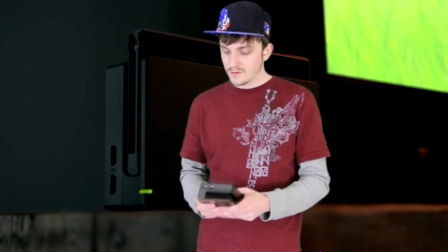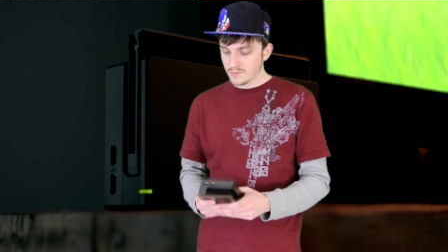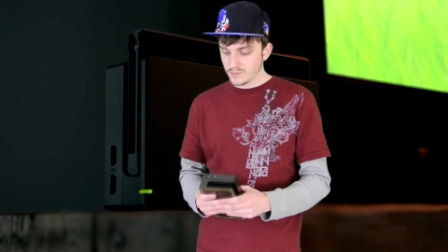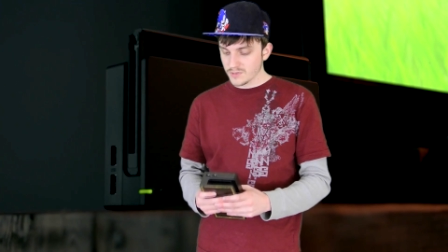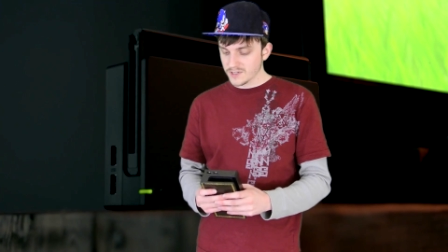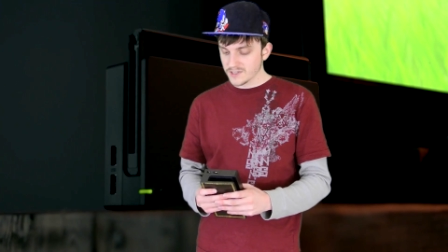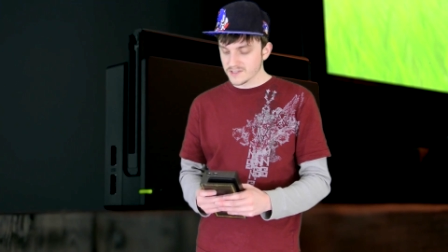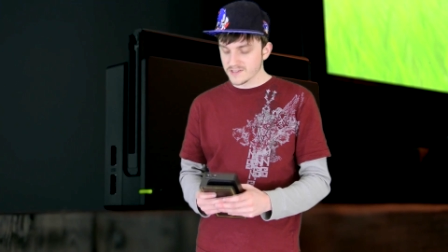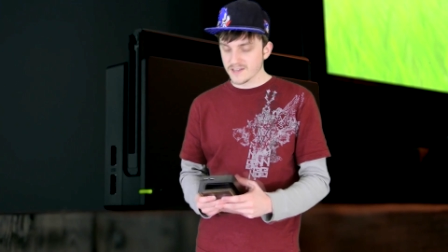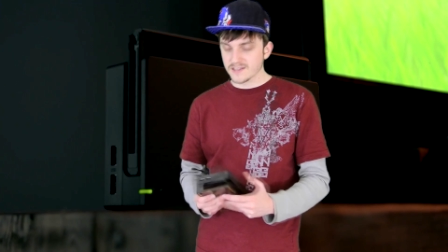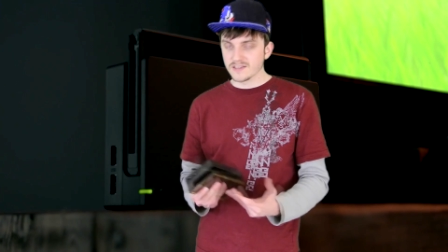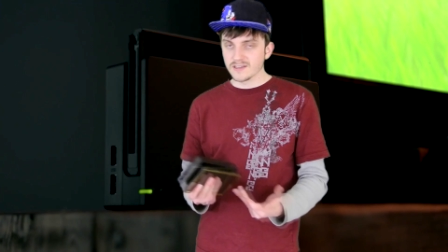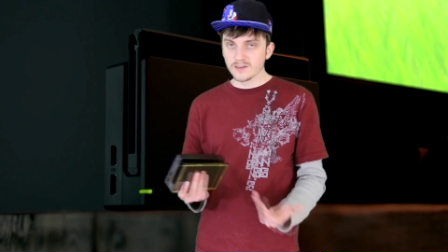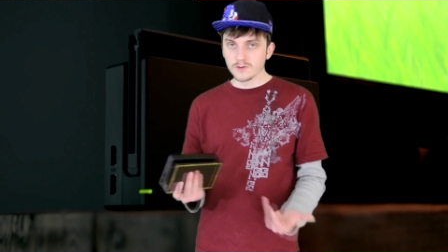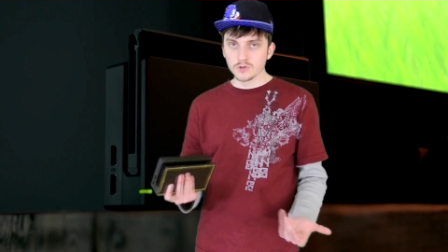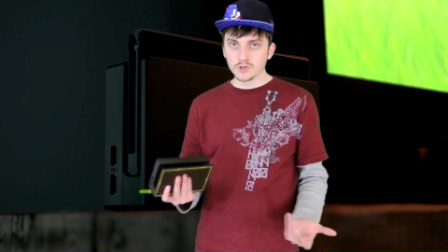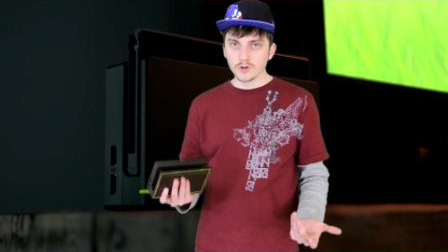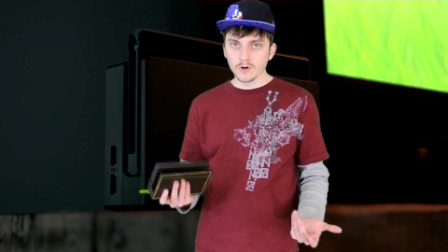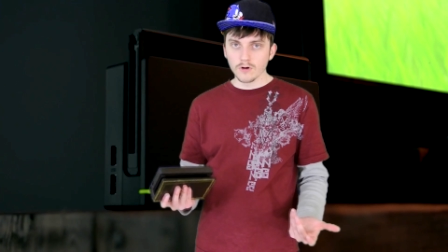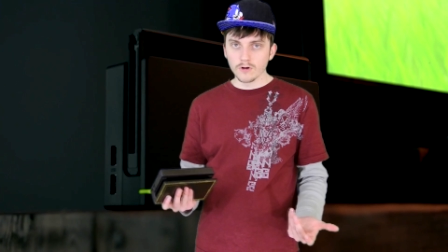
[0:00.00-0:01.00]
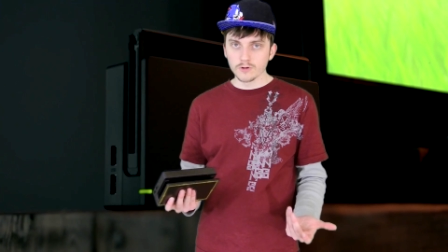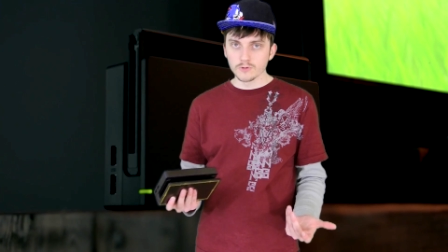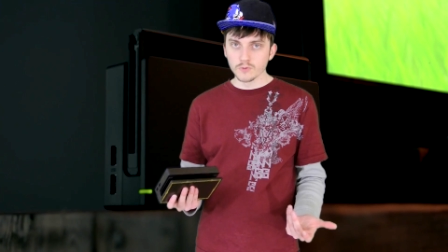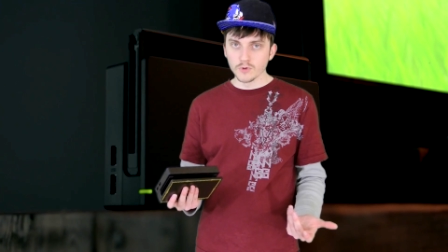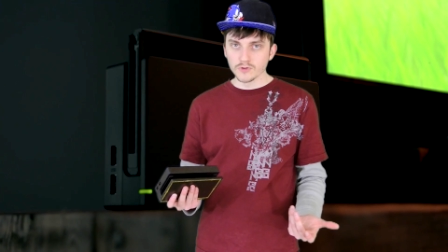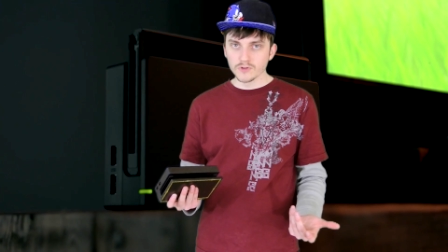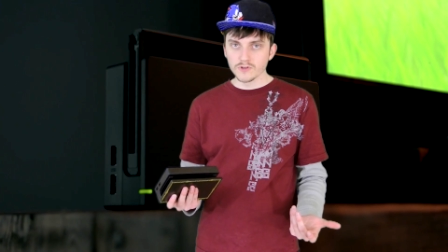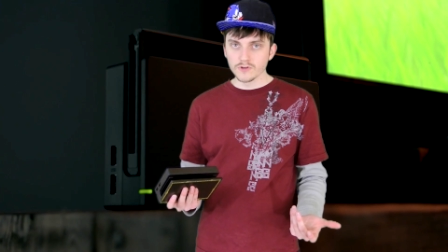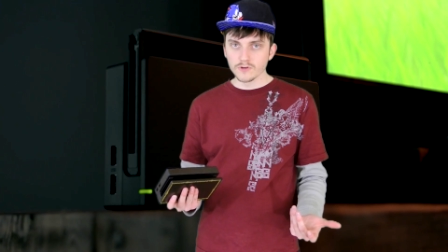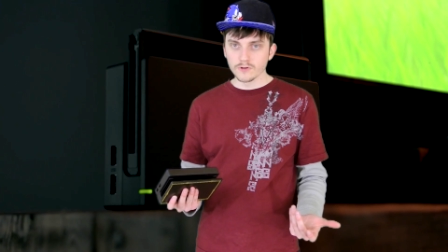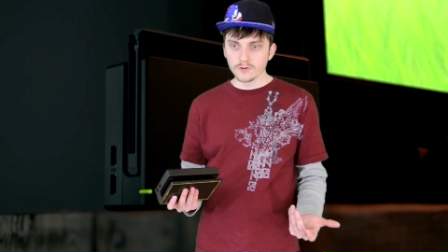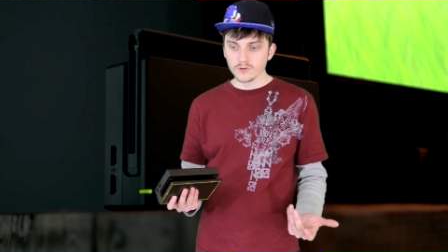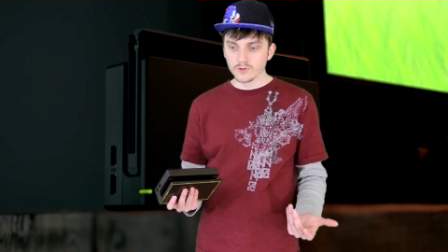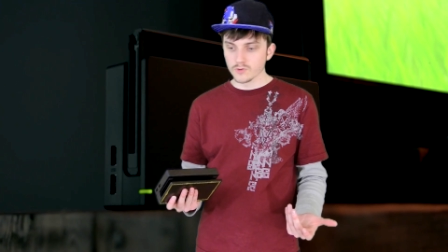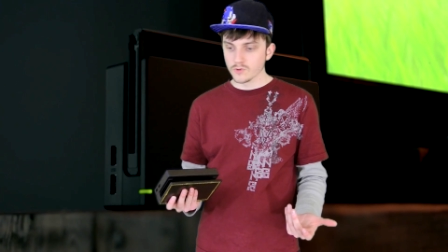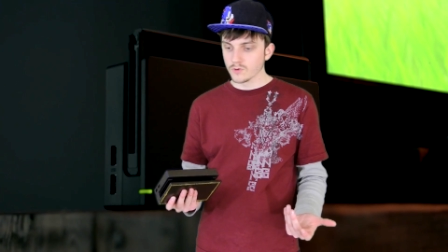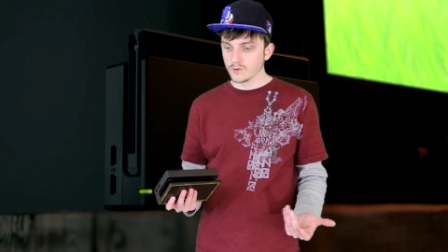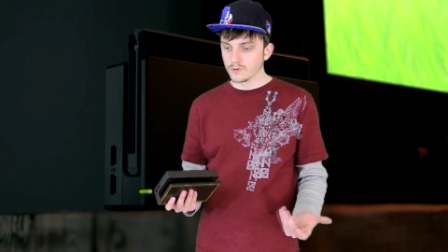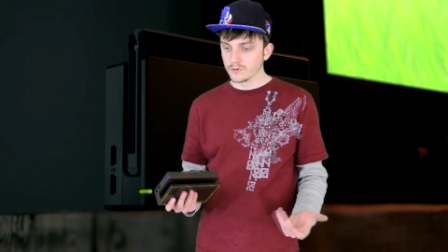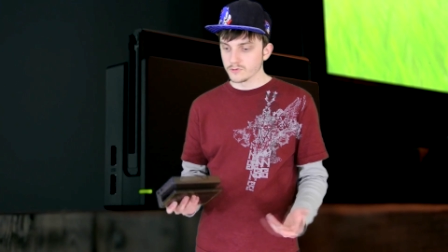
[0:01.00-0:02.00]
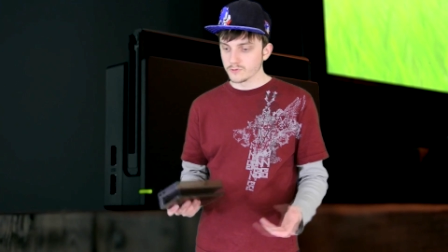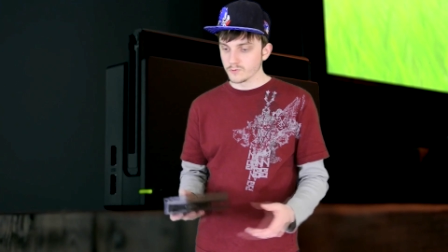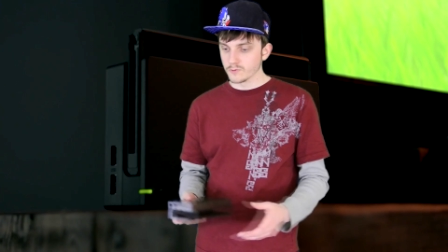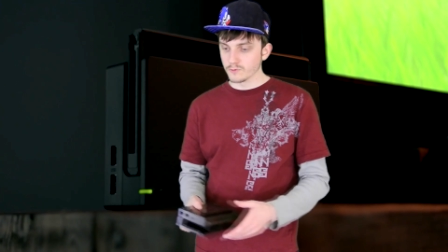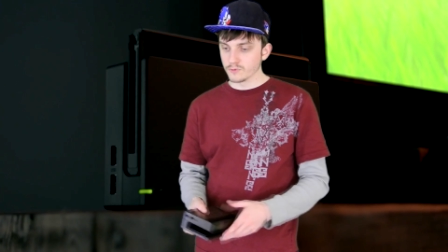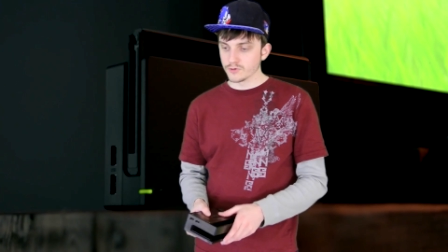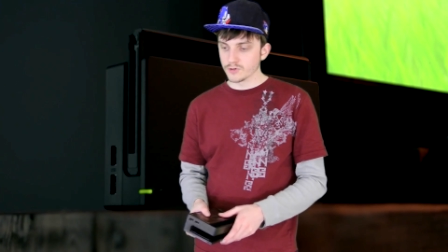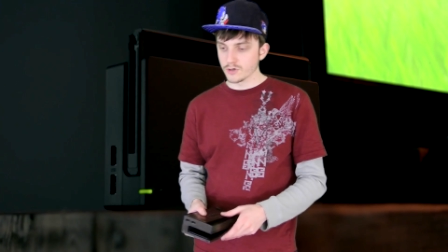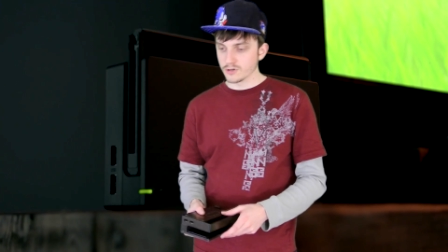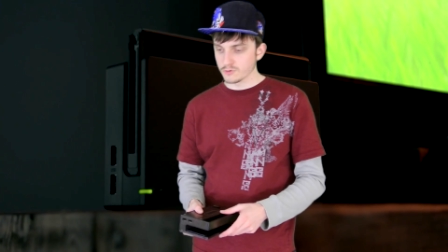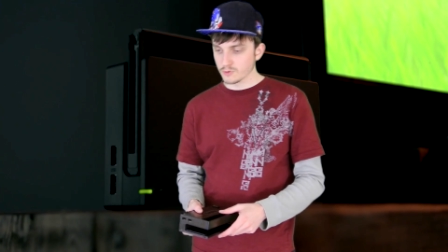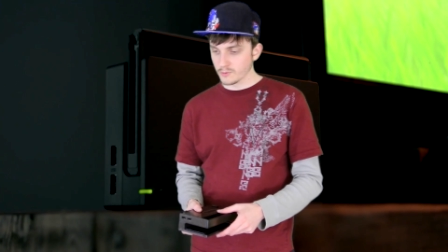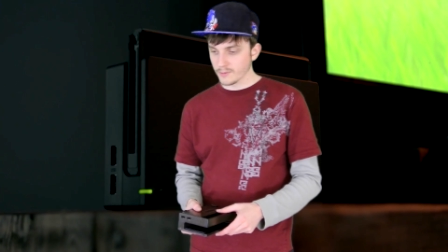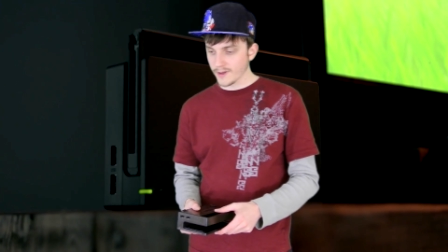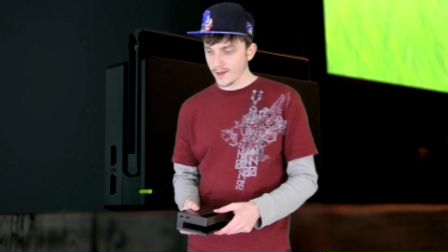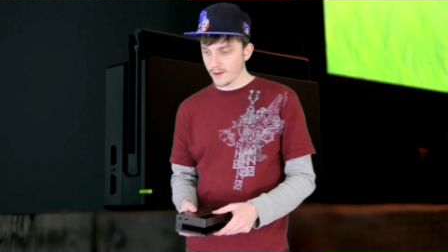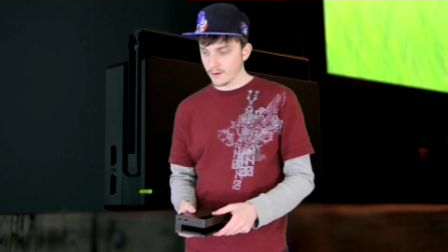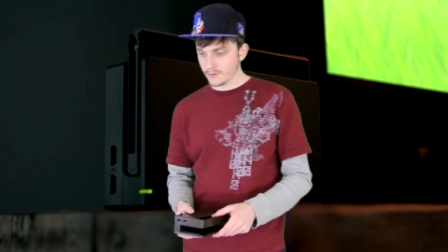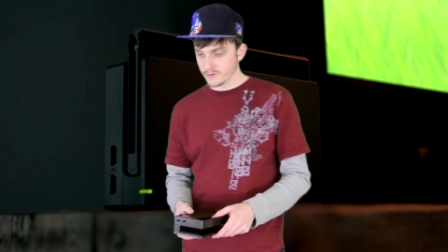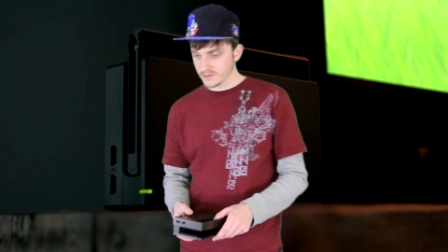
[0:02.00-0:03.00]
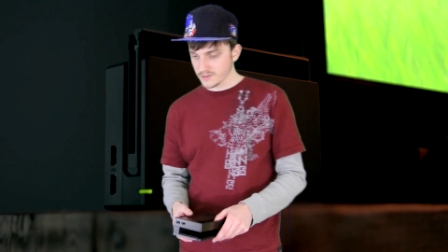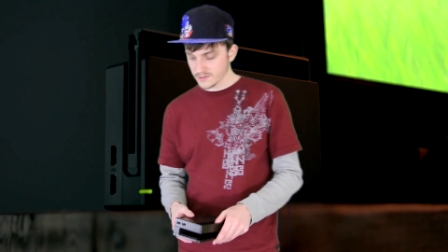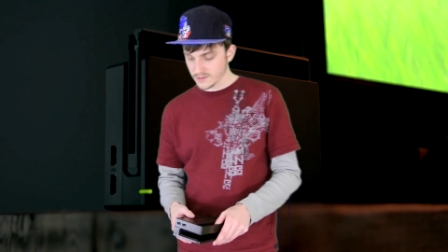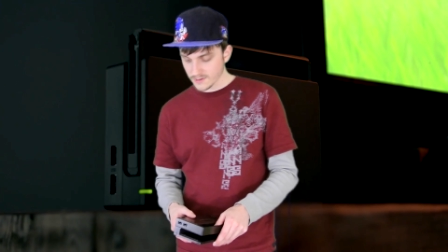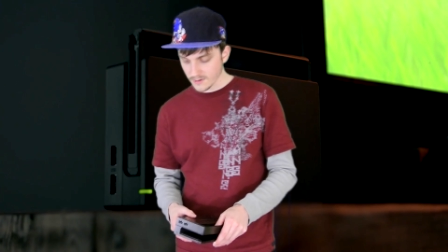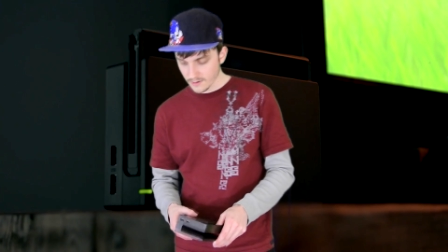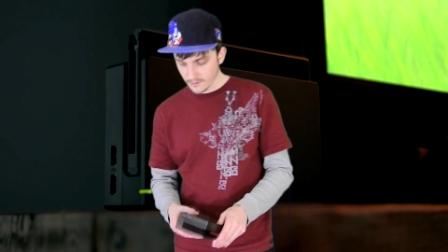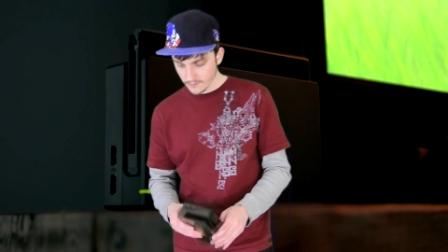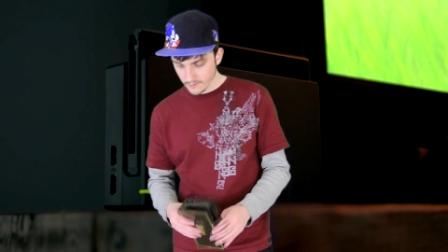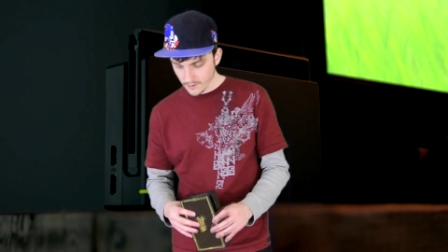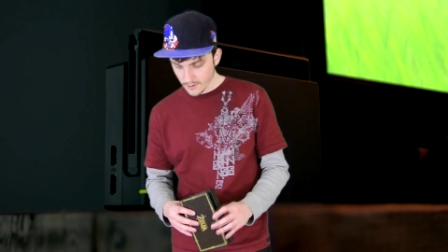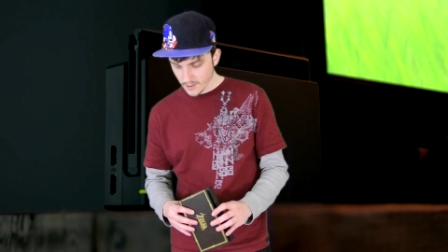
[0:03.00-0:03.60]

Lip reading: because that's how you charge most of your controllers with rechargeable batteries and stuff.